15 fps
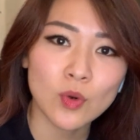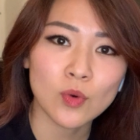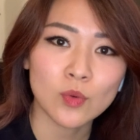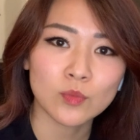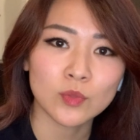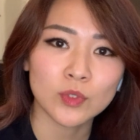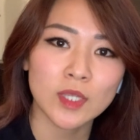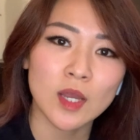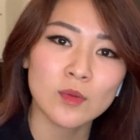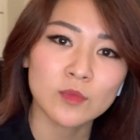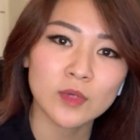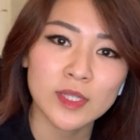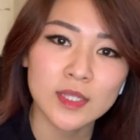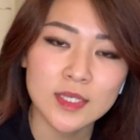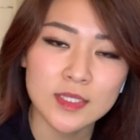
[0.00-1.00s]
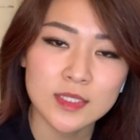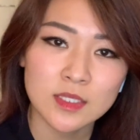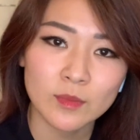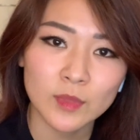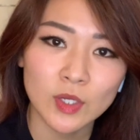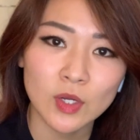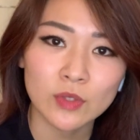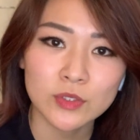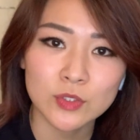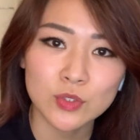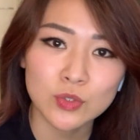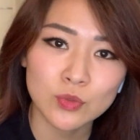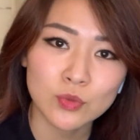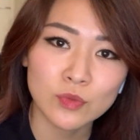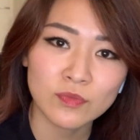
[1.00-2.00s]
home would come with is something called the
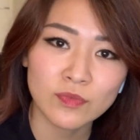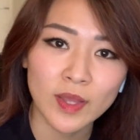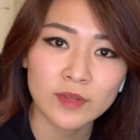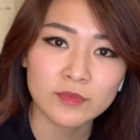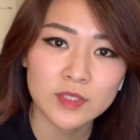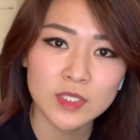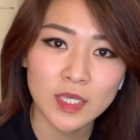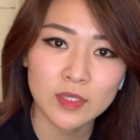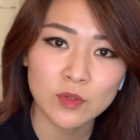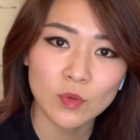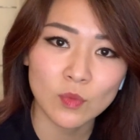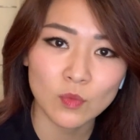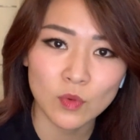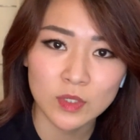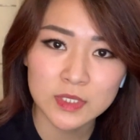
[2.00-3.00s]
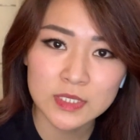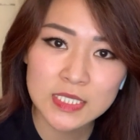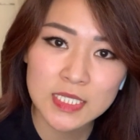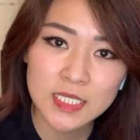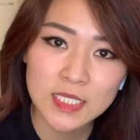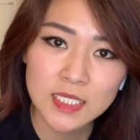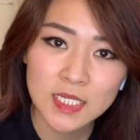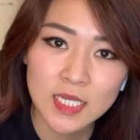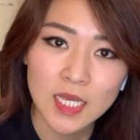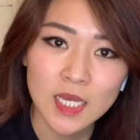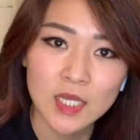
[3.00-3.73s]
2-5-10 warranty.